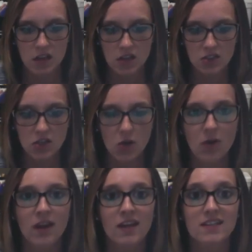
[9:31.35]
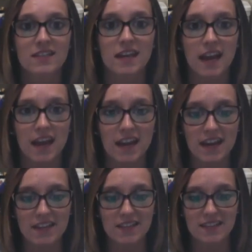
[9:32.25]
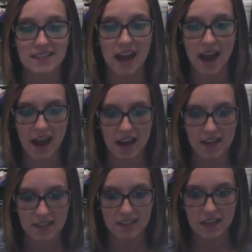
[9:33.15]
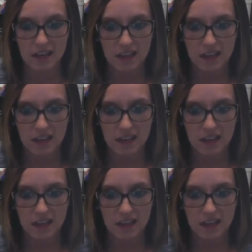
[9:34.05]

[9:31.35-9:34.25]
So today's task